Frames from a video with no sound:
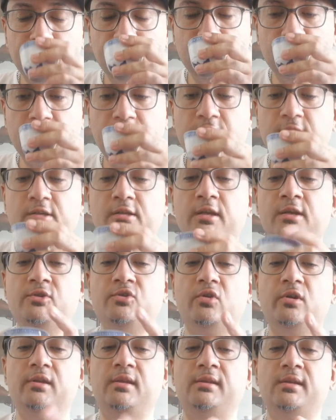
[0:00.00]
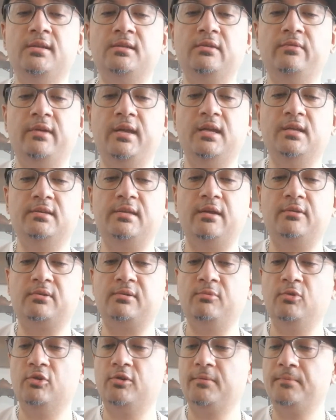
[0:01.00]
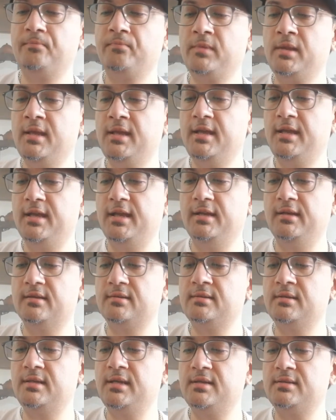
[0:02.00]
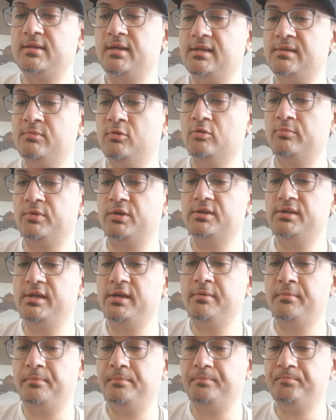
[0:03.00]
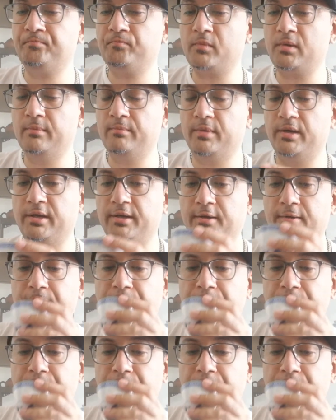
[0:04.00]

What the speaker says: So I actually enjoy the taste of aged out smoke. It doesn't taste like smoke per se, but